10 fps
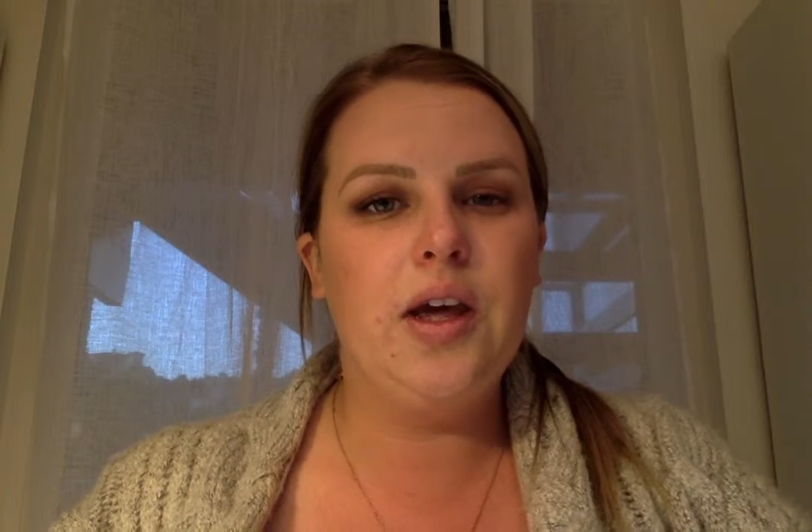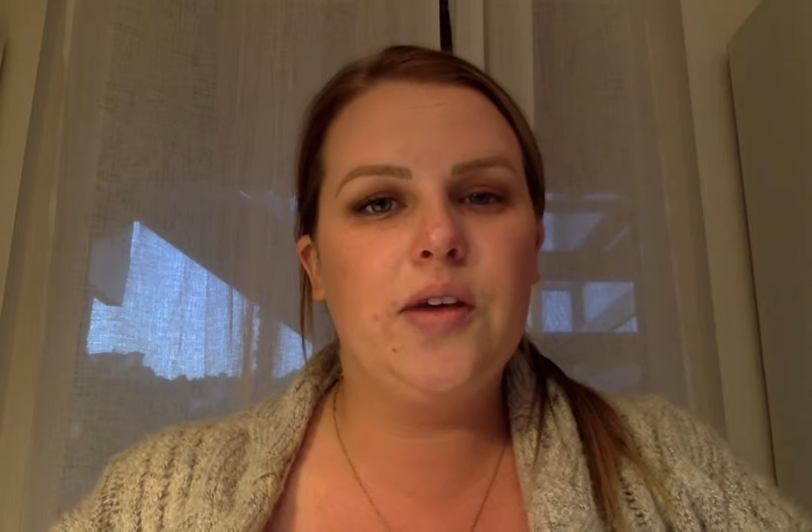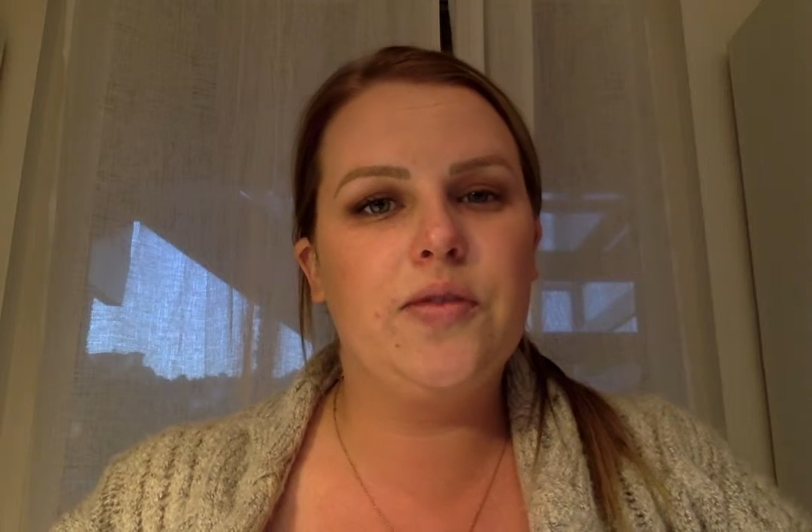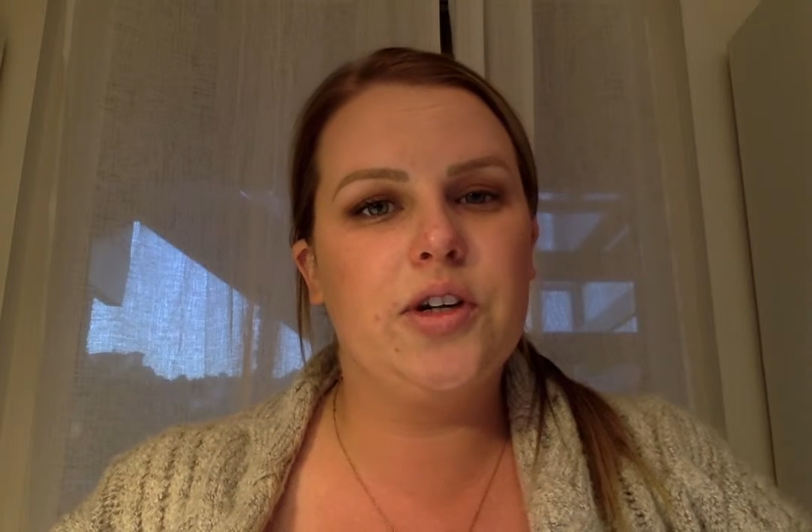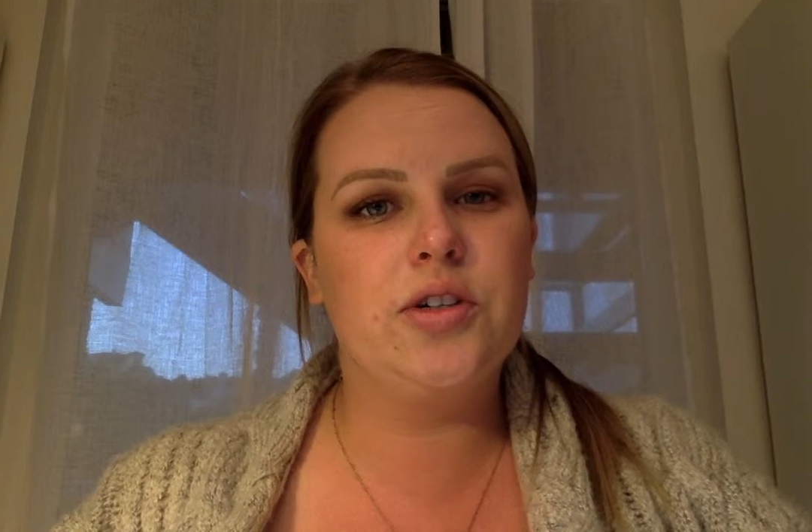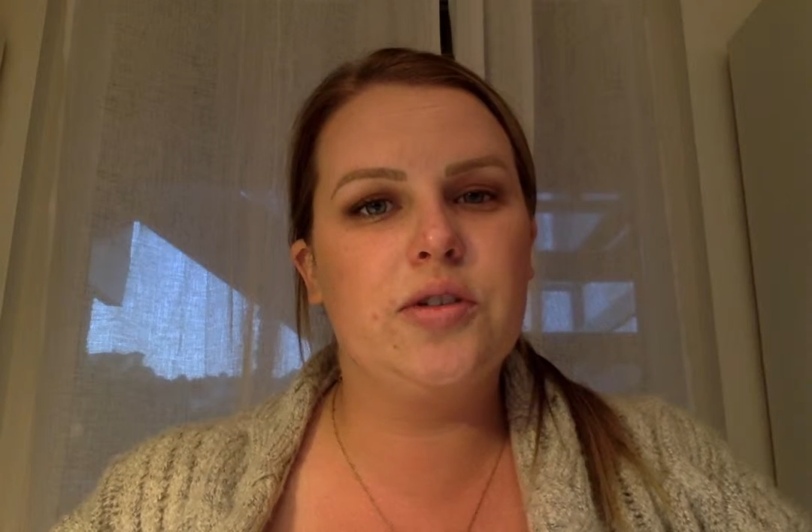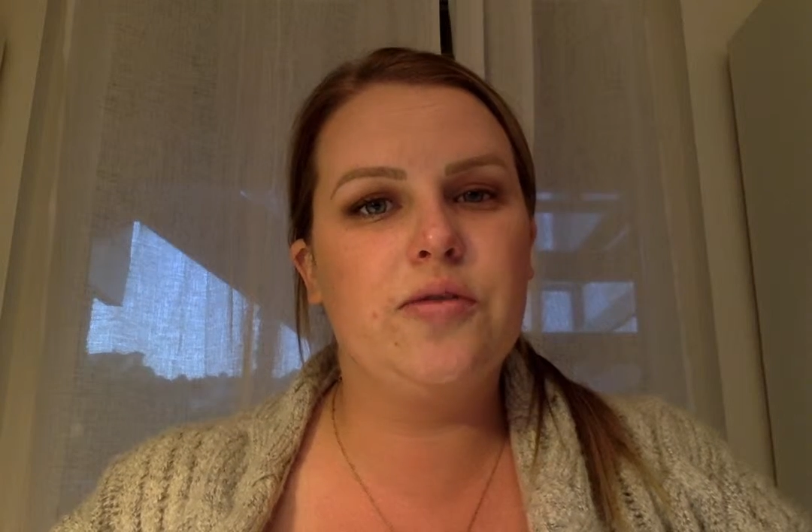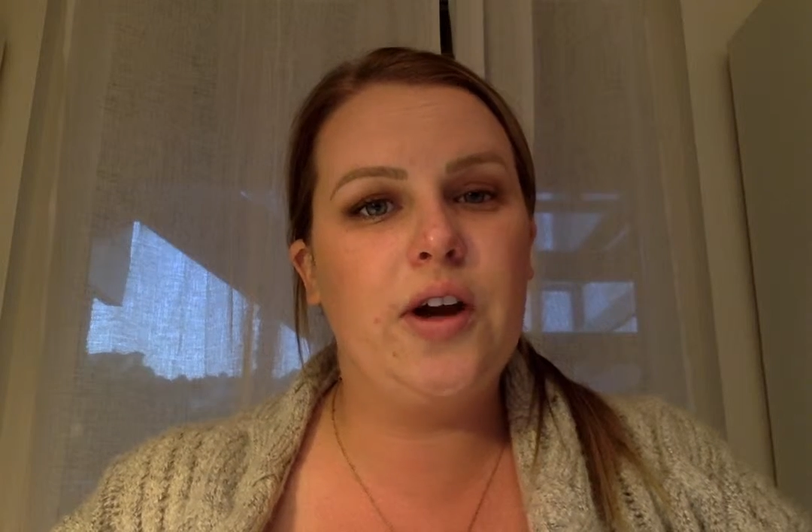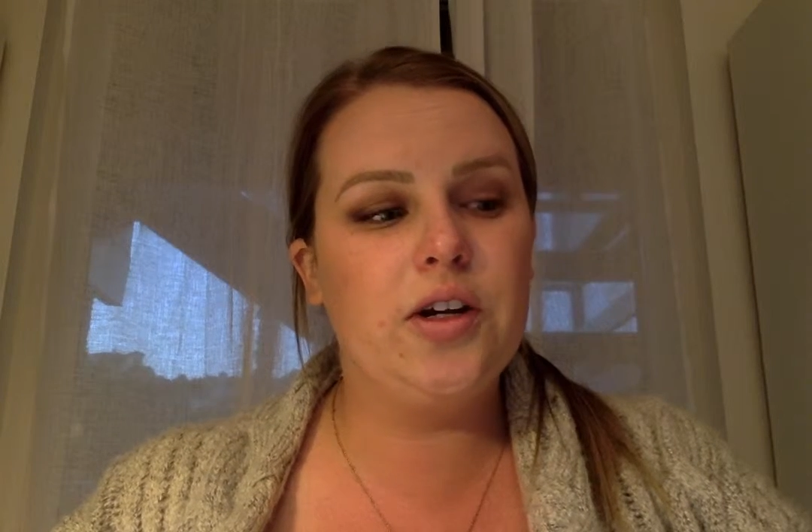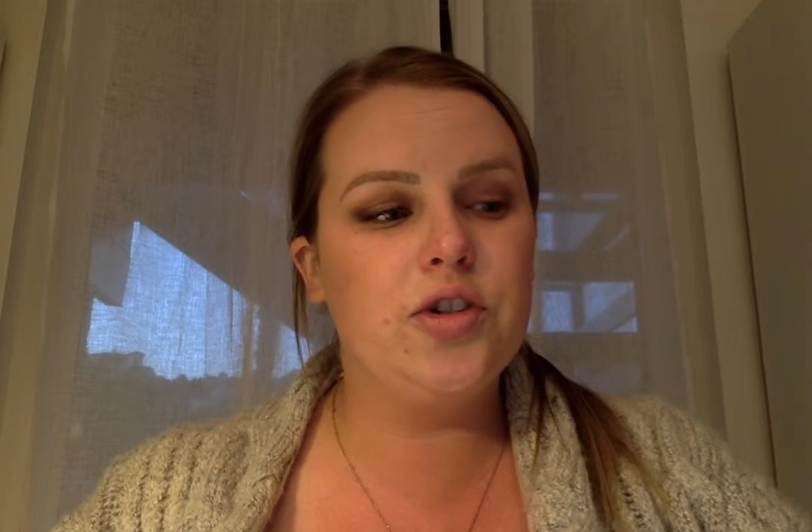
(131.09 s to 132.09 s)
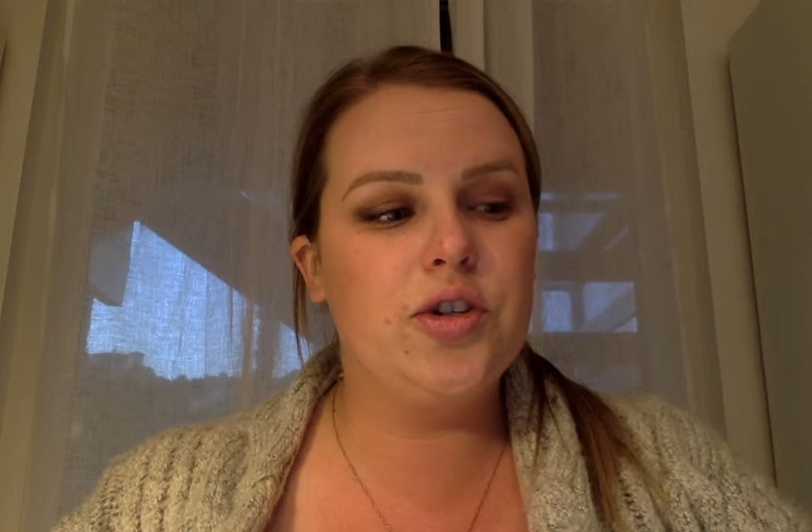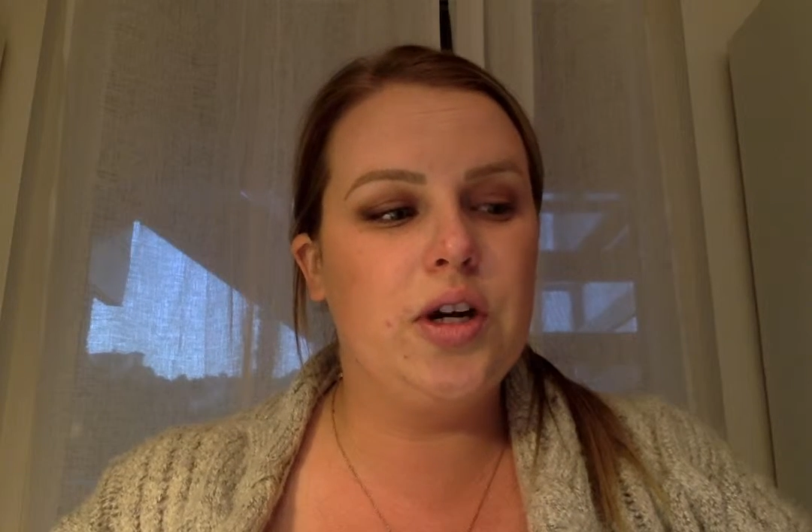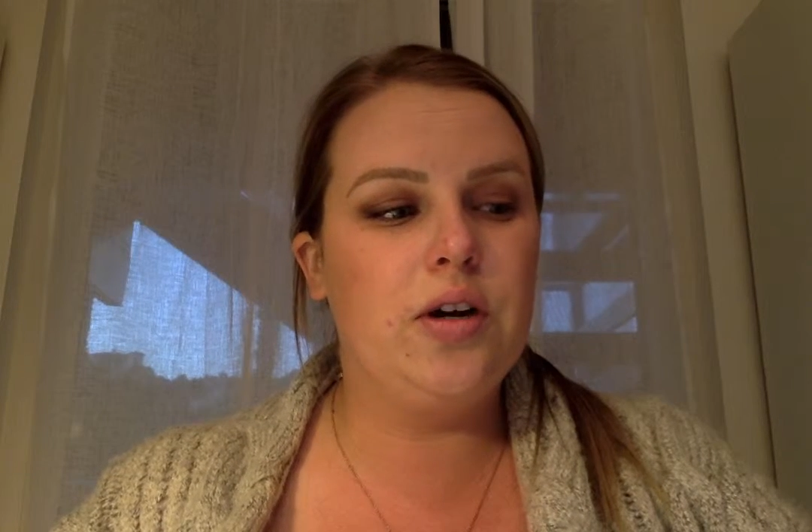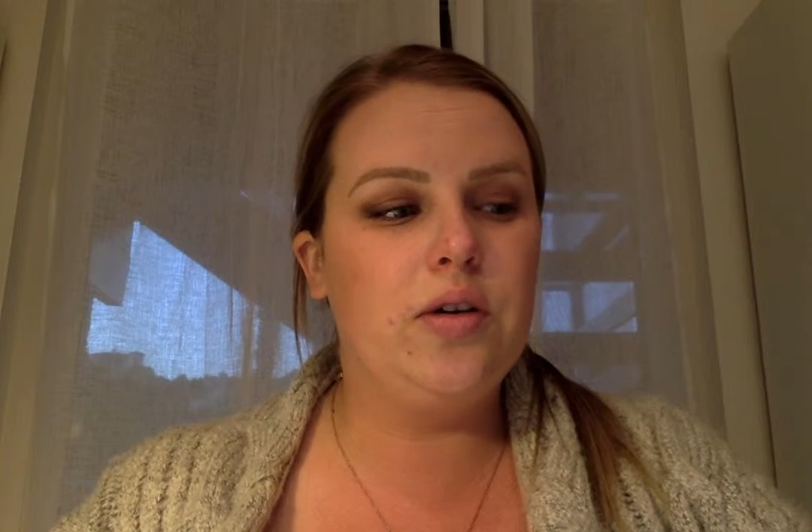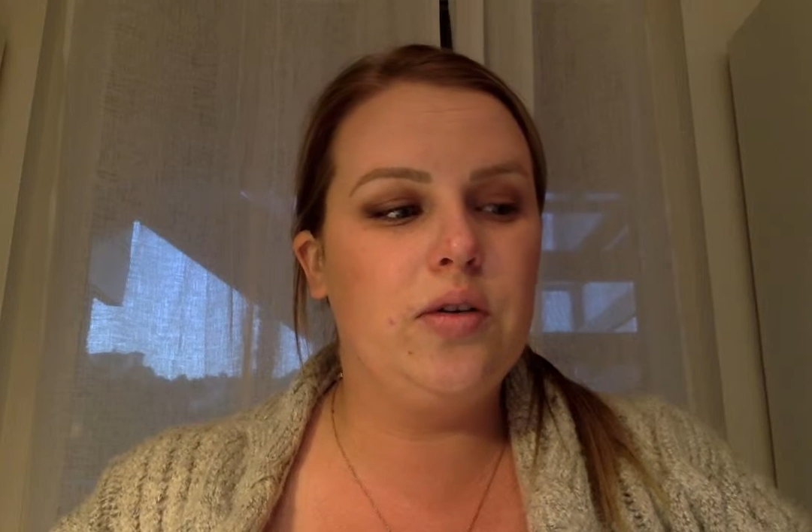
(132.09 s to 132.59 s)
if there's a fire
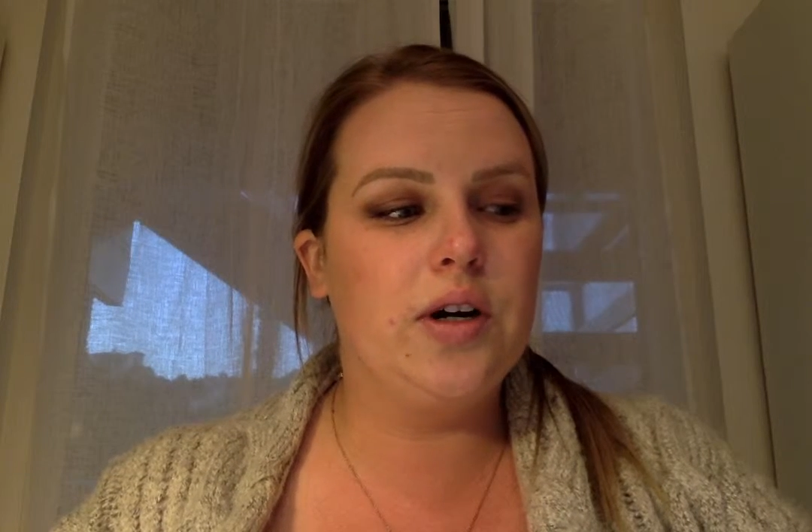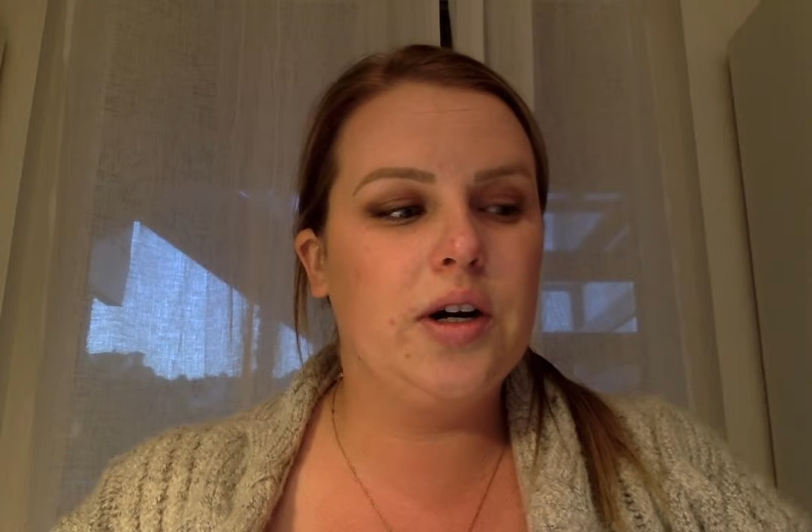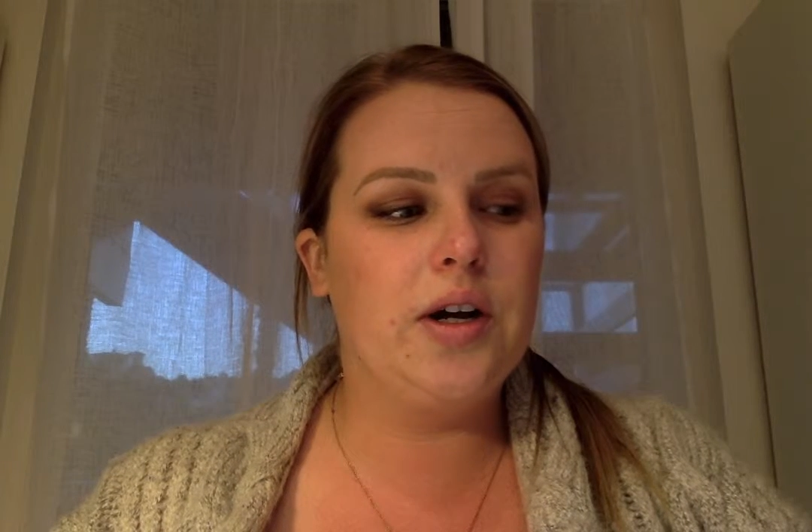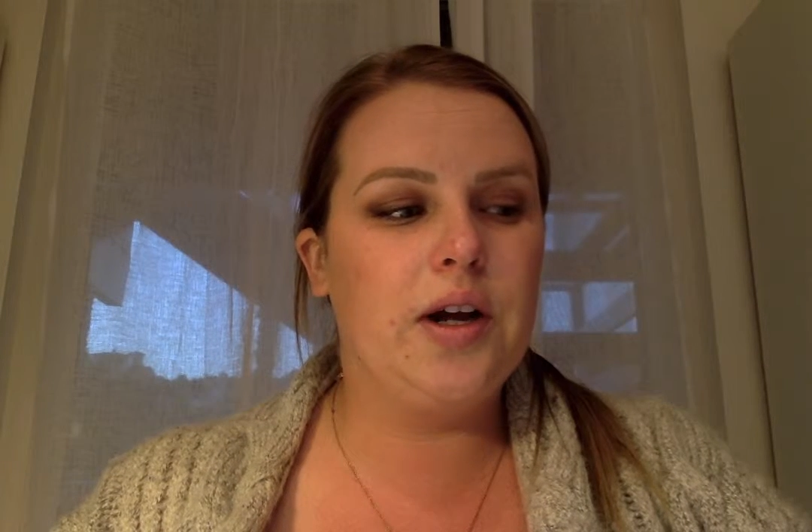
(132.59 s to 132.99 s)
drill or